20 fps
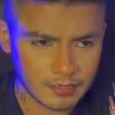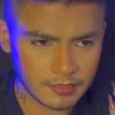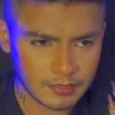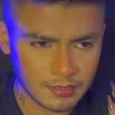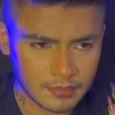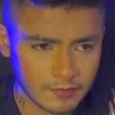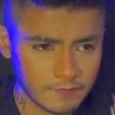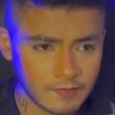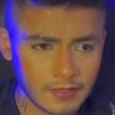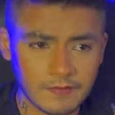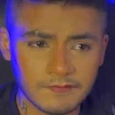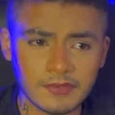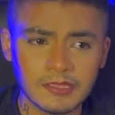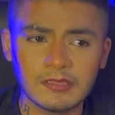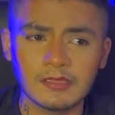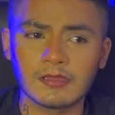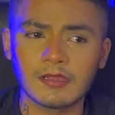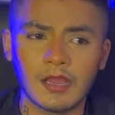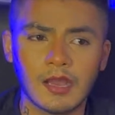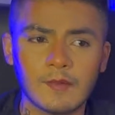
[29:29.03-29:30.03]
give
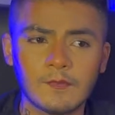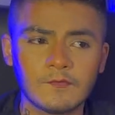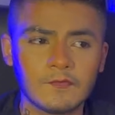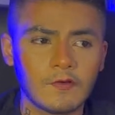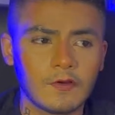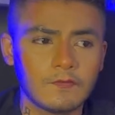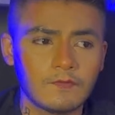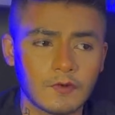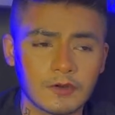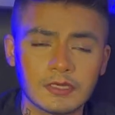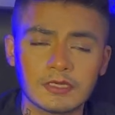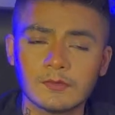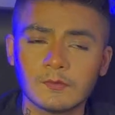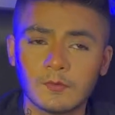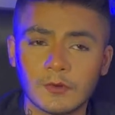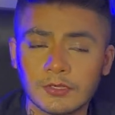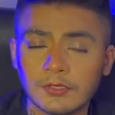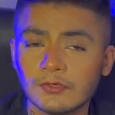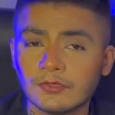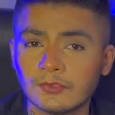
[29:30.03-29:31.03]
everything up for
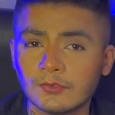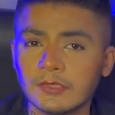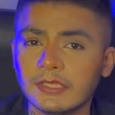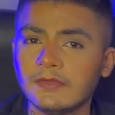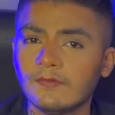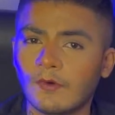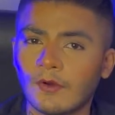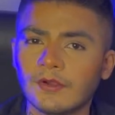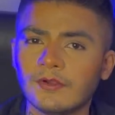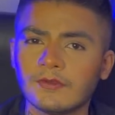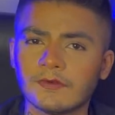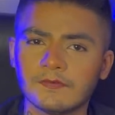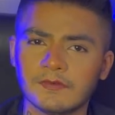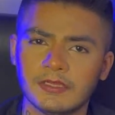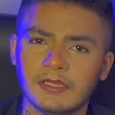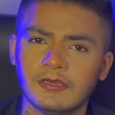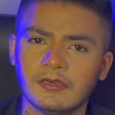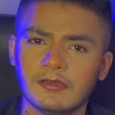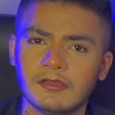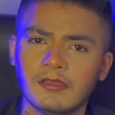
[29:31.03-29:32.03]
what you truly want over
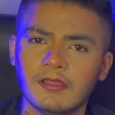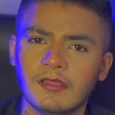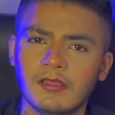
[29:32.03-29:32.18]
here?